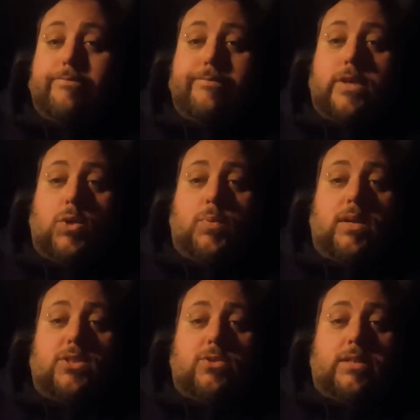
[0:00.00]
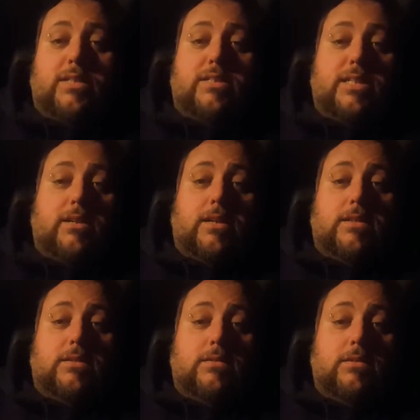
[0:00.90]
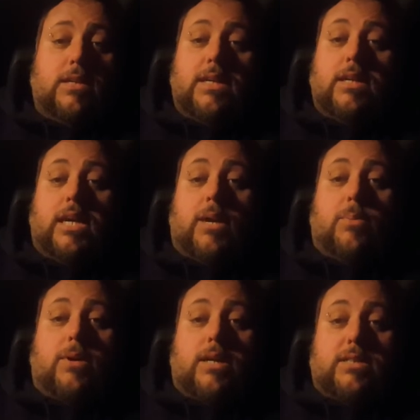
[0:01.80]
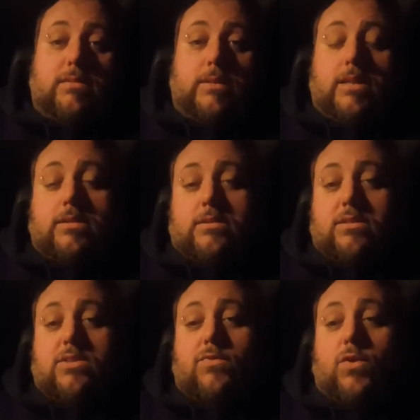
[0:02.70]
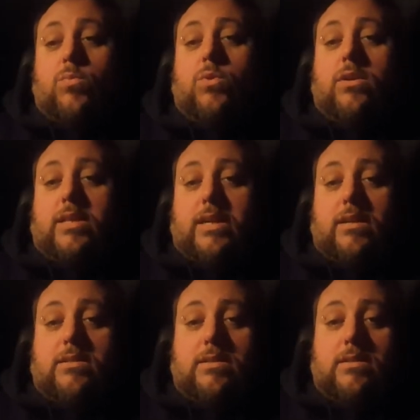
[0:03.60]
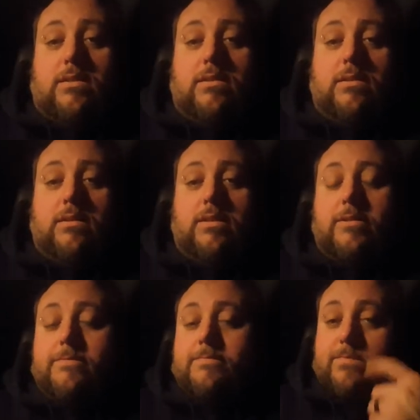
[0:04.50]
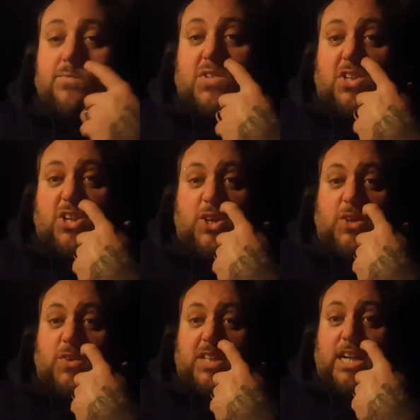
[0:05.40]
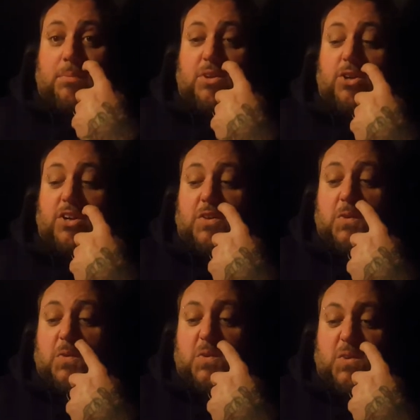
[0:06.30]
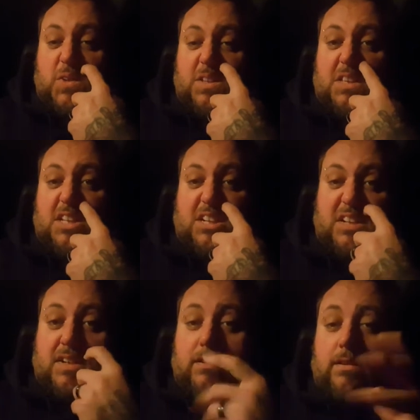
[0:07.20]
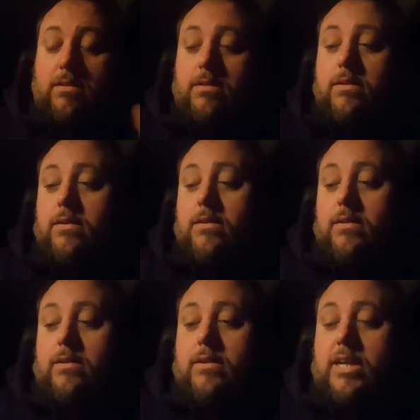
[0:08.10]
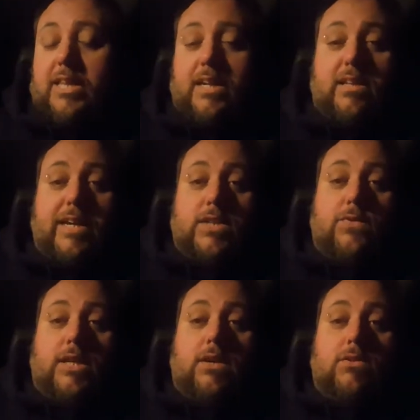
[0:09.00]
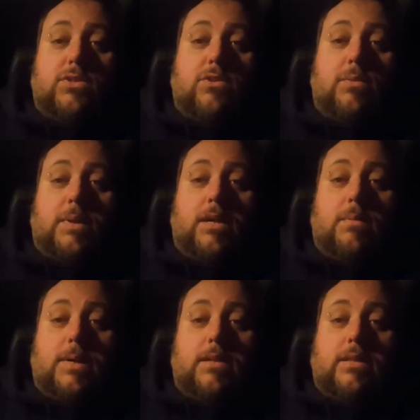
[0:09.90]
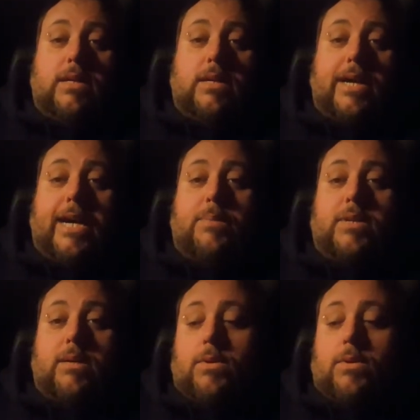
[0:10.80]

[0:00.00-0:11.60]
hope you enjoyed this series. Keep watching because there's a few more things to learn that I'm learning. I think the next video is going to be about the app that I'm